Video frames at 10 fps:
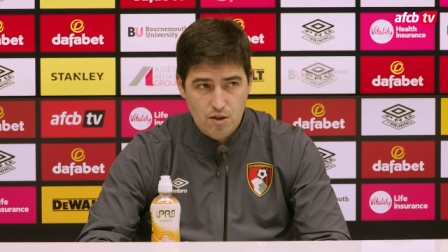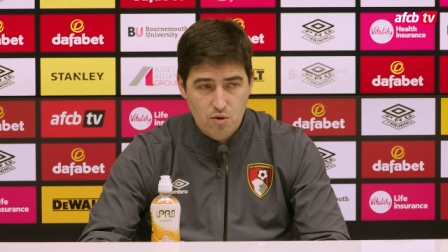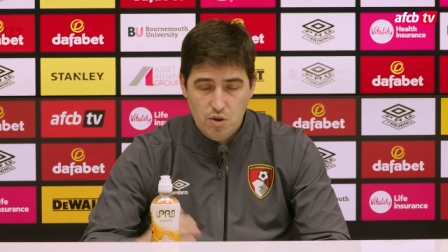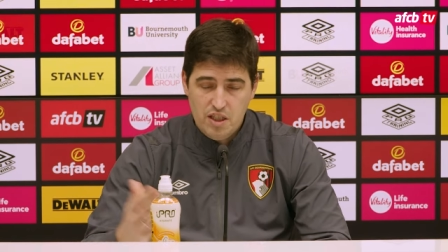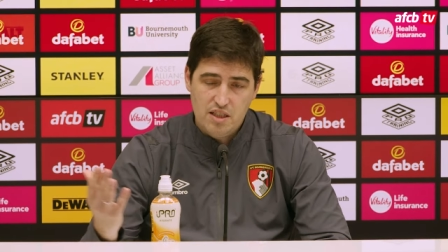No,
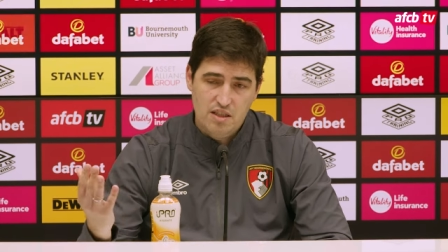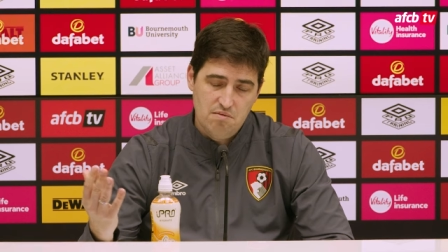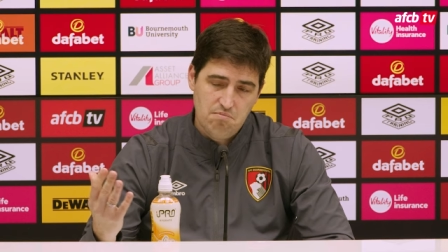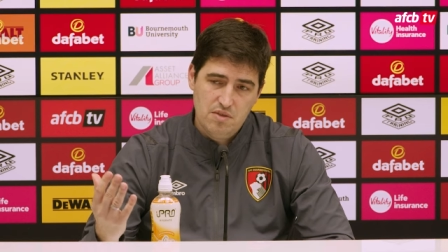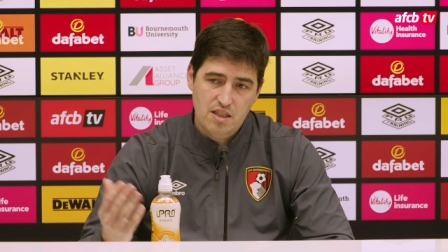we at
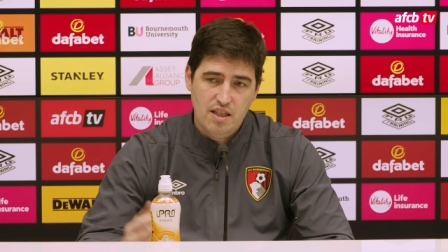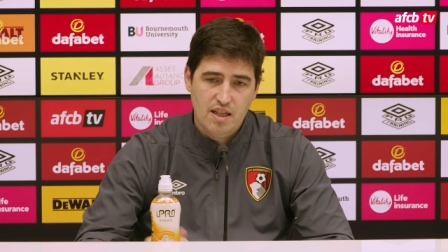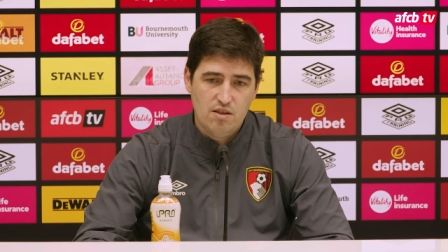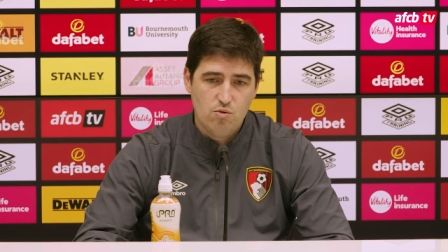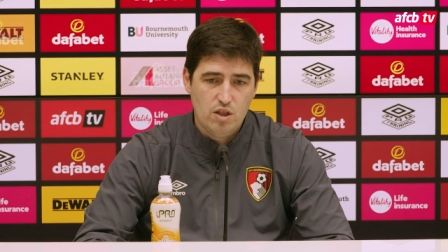the
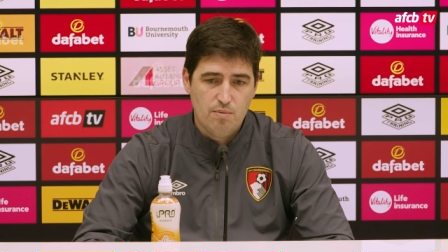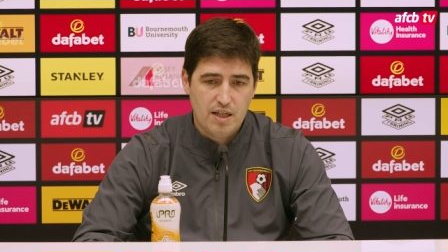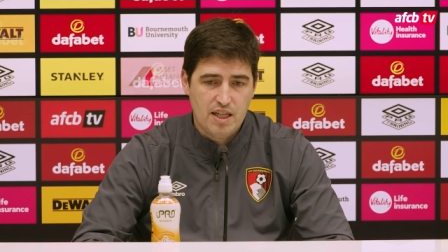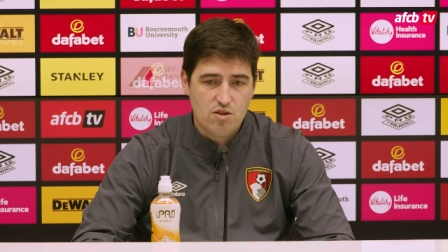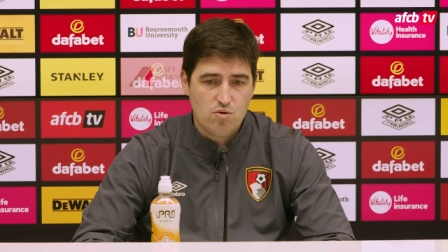end we
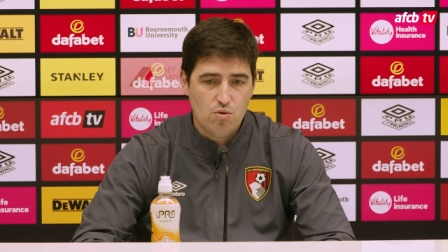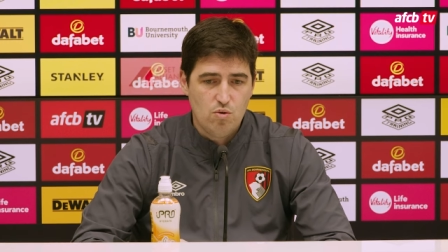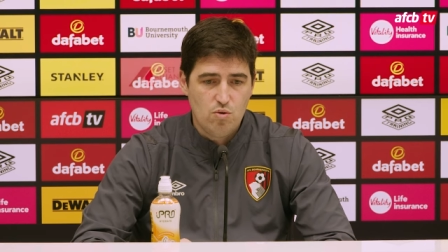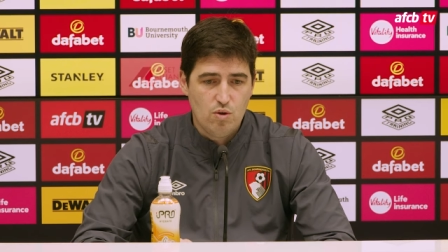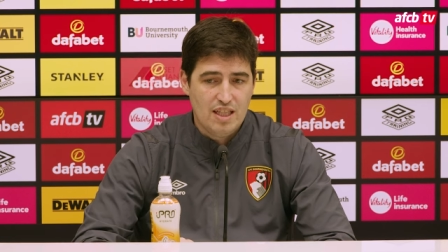managed
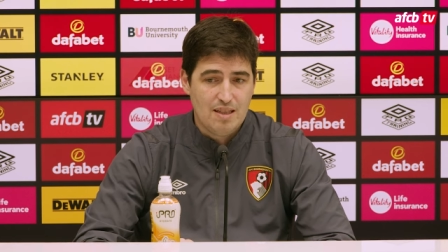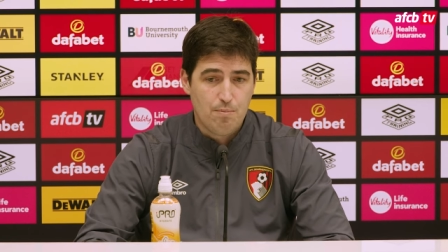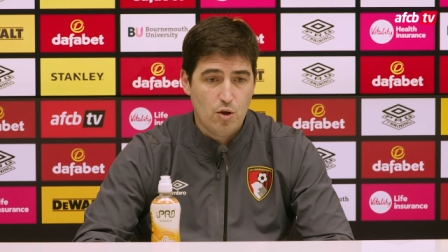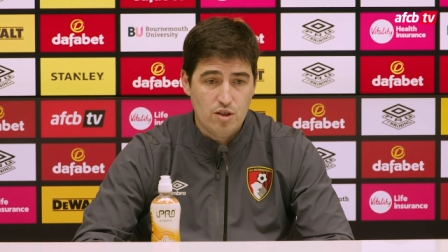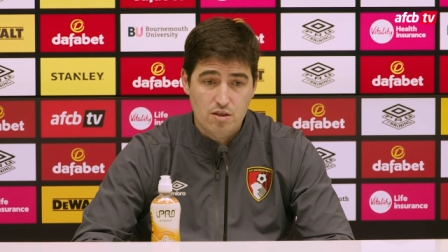to get a
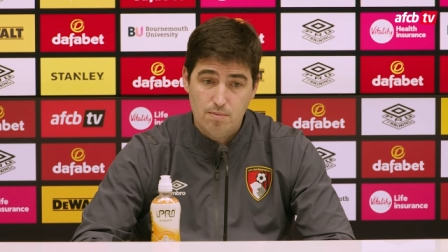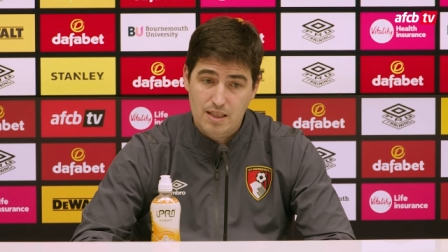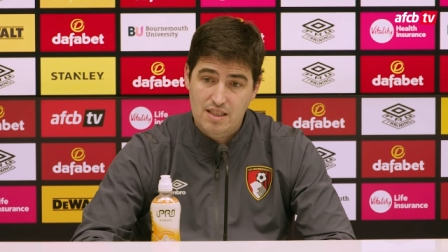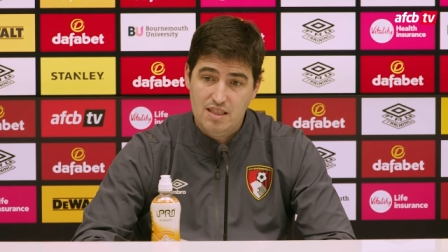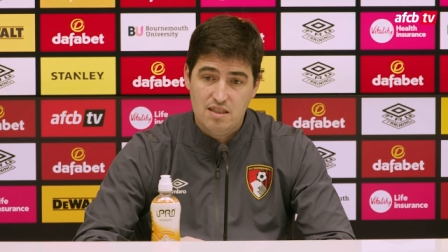point,
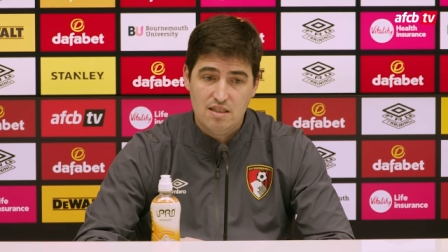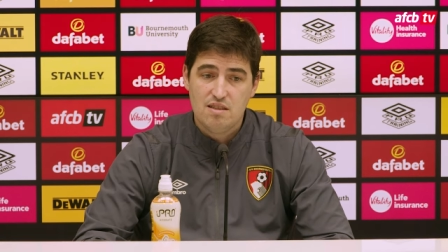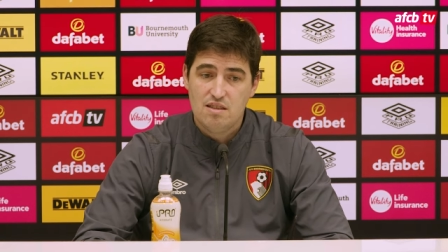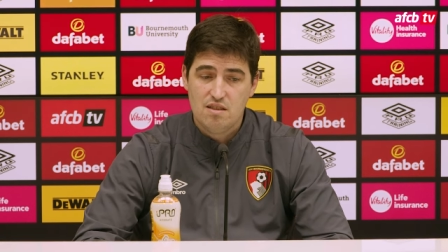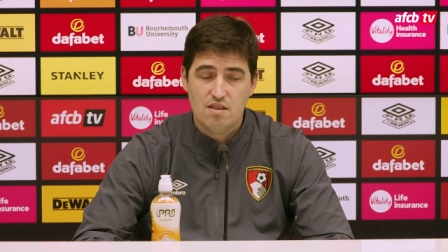but
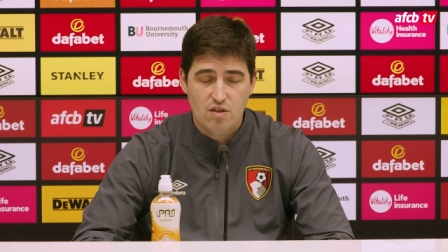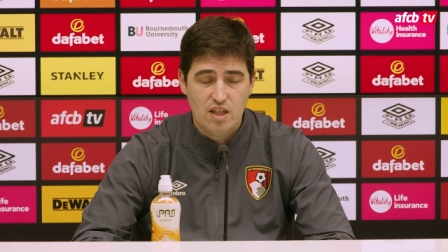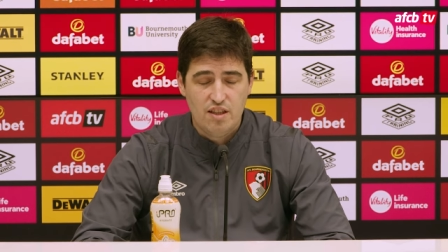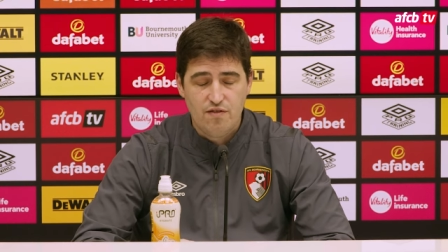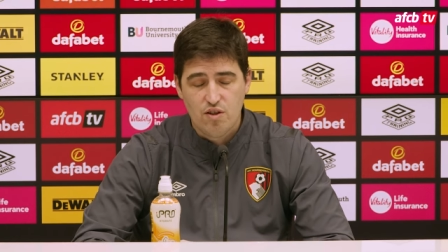it's
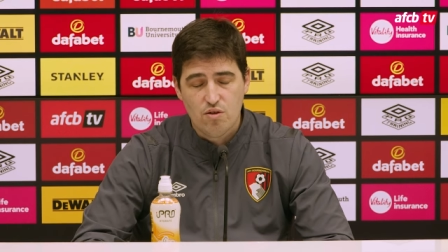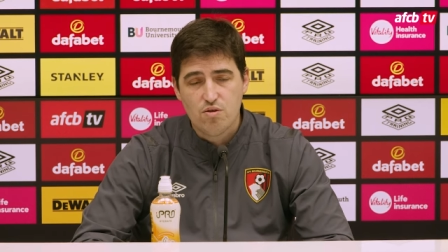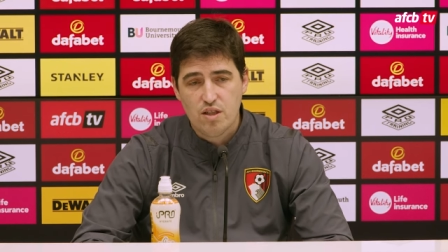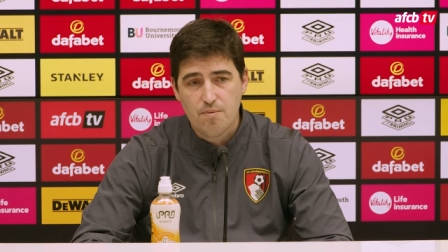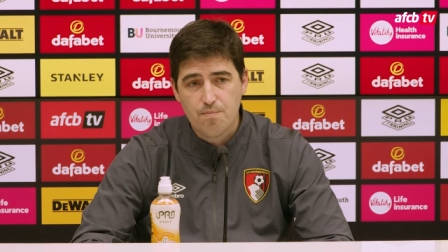really
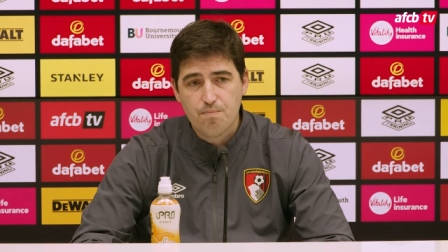difficult. Yeah.